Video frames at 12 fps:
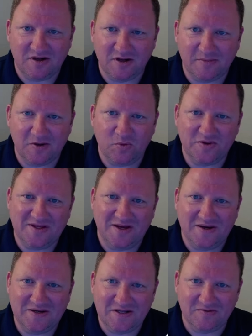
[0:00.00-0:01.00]
element with the
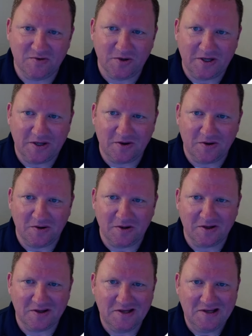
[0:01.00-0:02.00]
ID of greeting
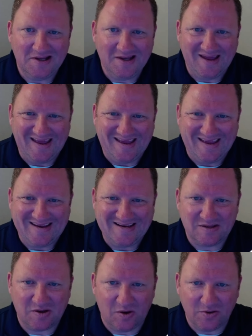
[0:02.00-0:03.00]
card and
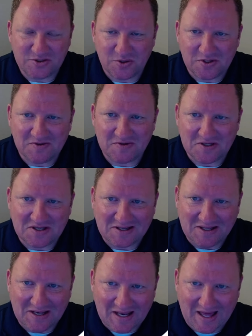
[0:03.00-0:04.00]
also give it a
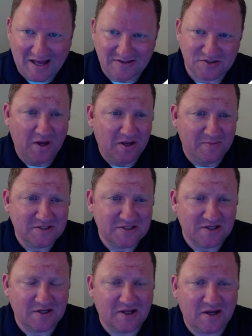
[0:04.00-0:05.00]
class. Elements
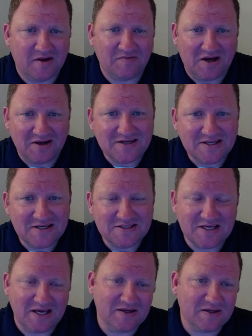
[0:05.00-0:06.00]
that can have IDs
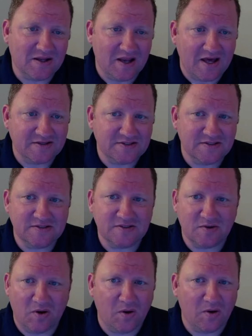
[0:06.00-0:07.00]
and classes
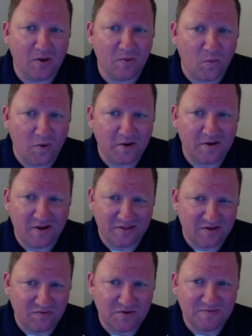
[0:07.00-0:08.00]
all on one. I
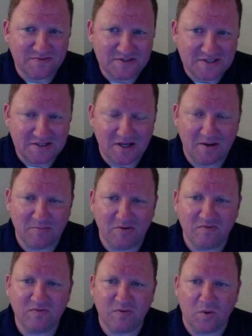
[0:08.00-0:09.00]
think we've seen that
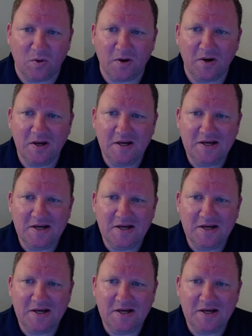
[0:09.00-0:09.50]
before.